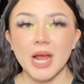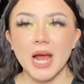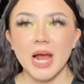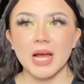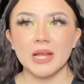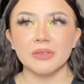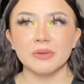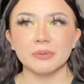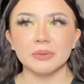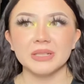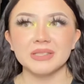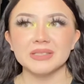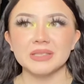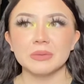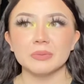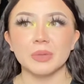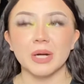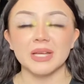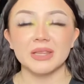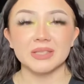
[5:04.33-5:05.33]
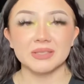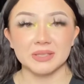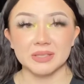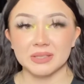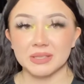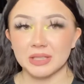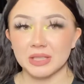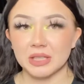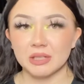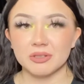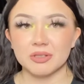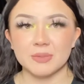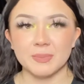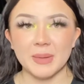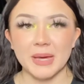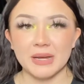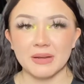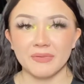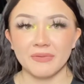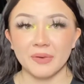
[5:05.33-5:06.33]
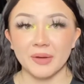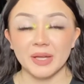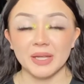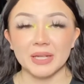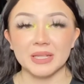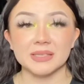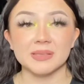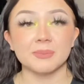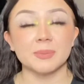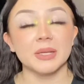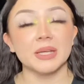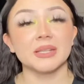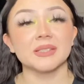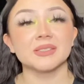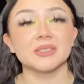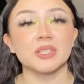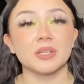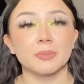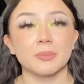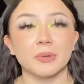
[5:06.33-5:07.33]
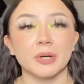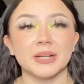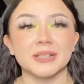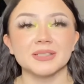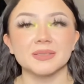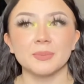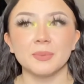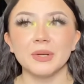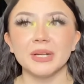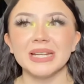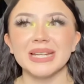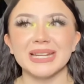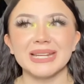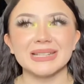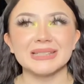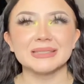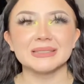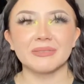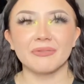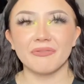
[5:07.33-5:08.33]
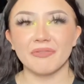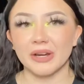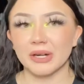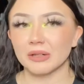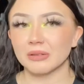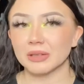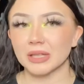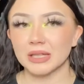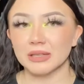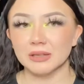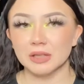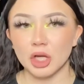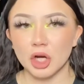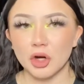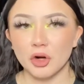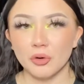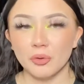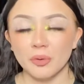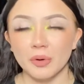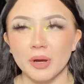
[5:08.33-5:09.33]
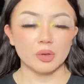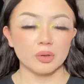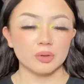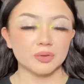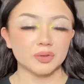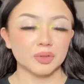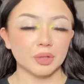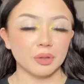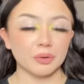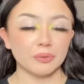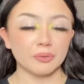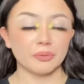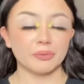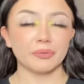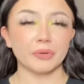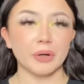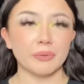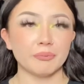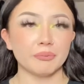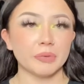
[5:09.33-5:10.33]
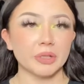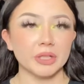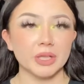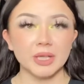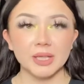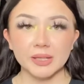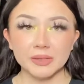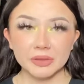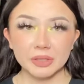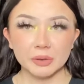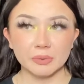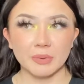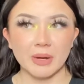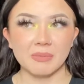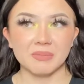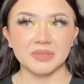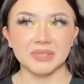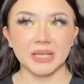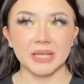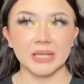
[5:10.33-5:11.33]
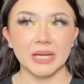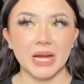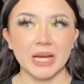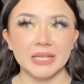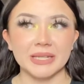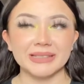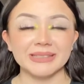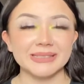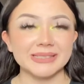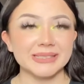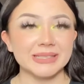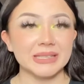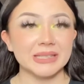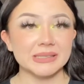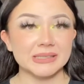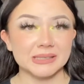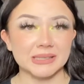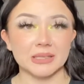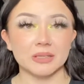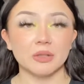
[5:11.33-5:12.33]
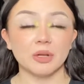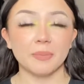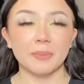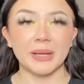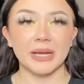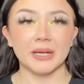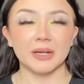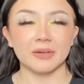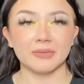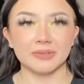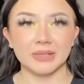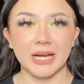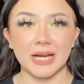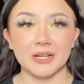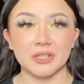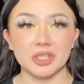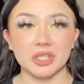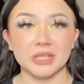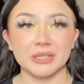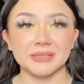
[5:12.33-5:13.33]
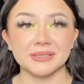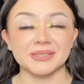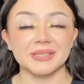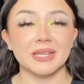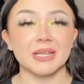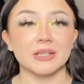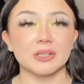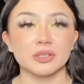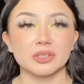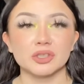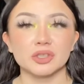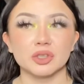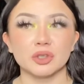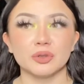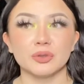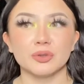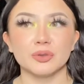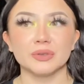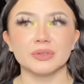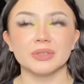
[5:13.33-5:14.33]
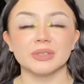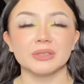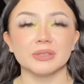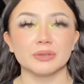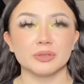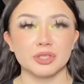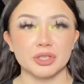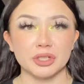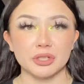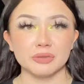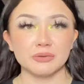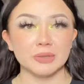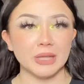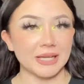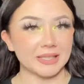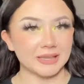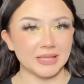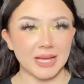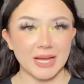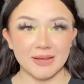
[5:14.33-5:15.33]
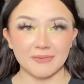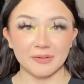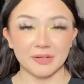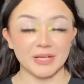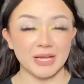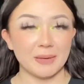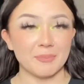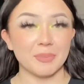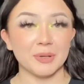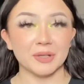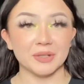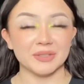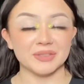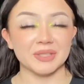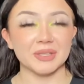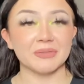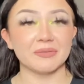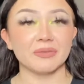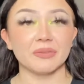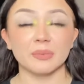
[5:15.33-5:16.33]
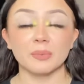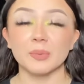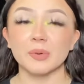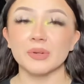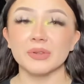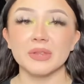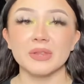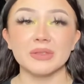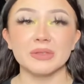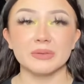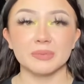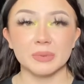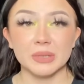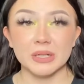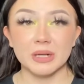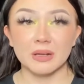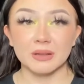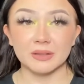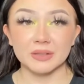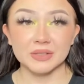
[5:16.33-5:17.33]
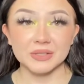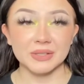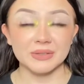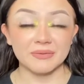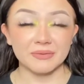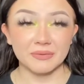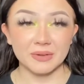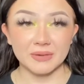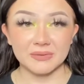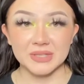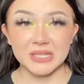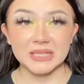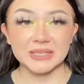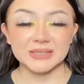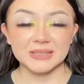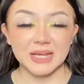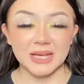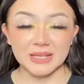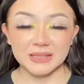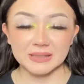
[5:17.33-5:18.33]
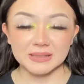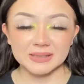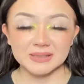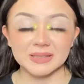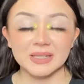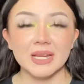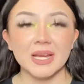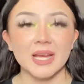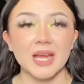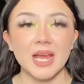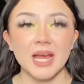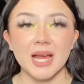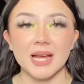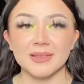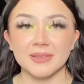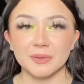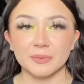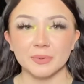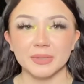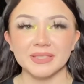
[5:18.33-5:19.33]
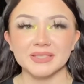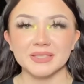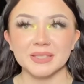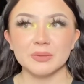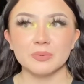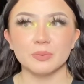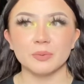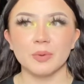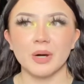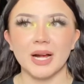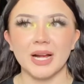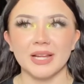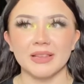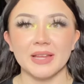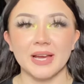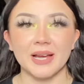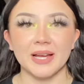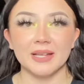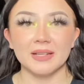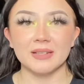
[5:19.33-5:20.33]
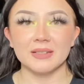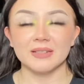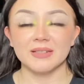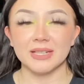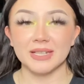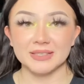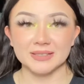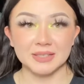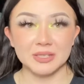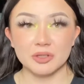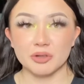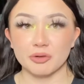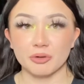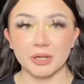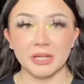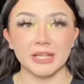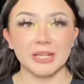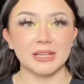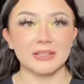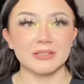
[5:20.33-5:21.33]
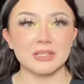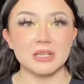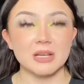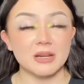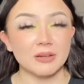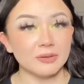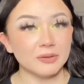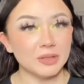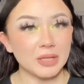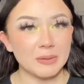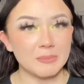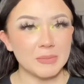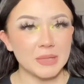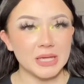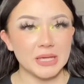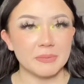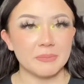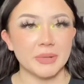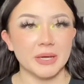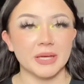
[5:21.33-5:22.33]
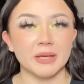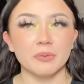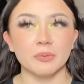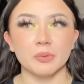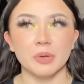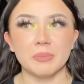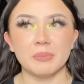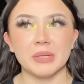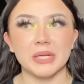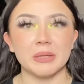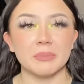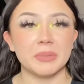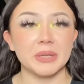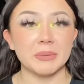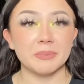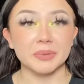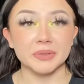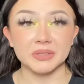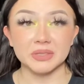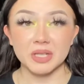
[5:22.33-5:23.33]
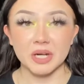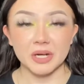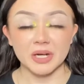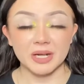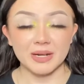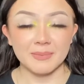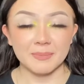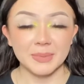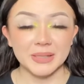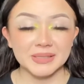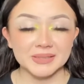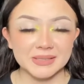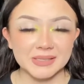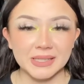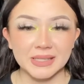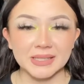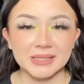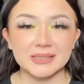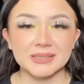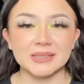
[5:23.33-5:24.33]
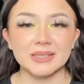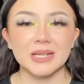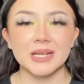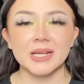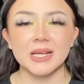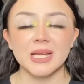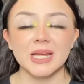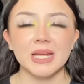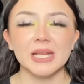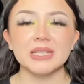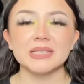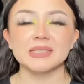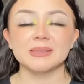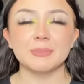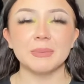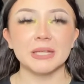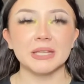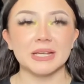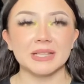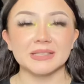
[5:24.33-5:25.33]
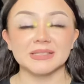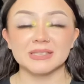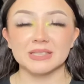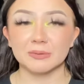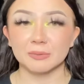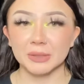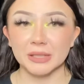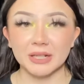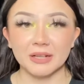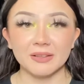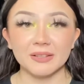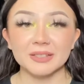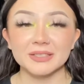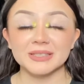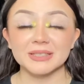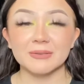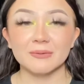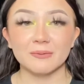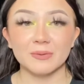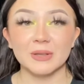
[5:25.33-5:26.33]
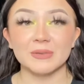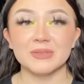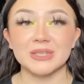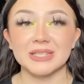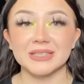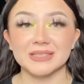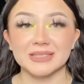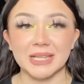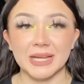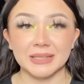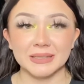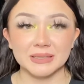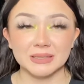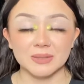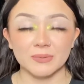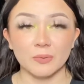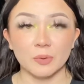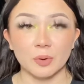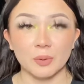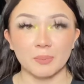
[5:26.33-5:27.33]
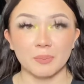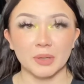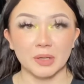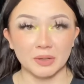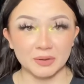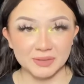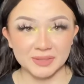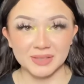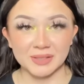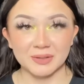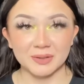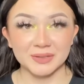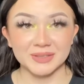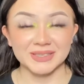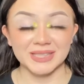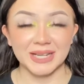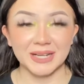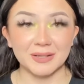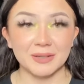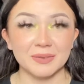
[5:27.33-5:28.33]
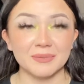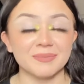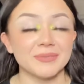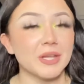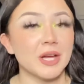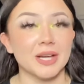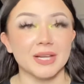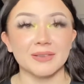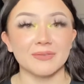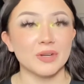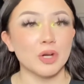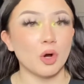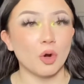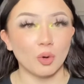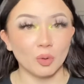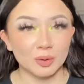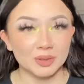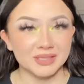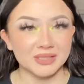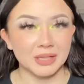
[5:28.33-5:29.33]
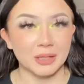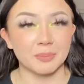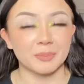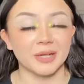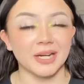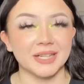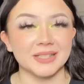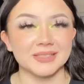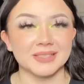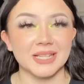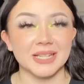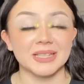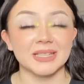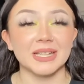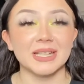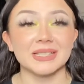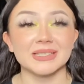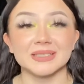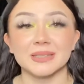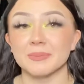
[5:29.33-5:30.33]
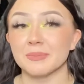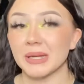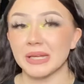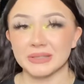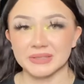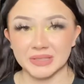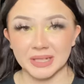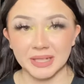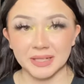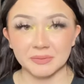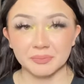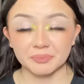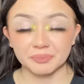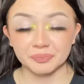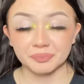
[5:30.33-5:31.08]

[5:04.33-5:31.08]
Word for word: And the reason why this is a huge benefit is because their price point is fairly low. So from looking at their website, I didn't see a single pair of lashes that are sold to like the everyday person for more than three dollars and fifty cents. And the reason why that is intriguing to not only me, but would be to people starting a business is because three dollars and fifty cents for personal sale, not even wholesale pricing, is amazing.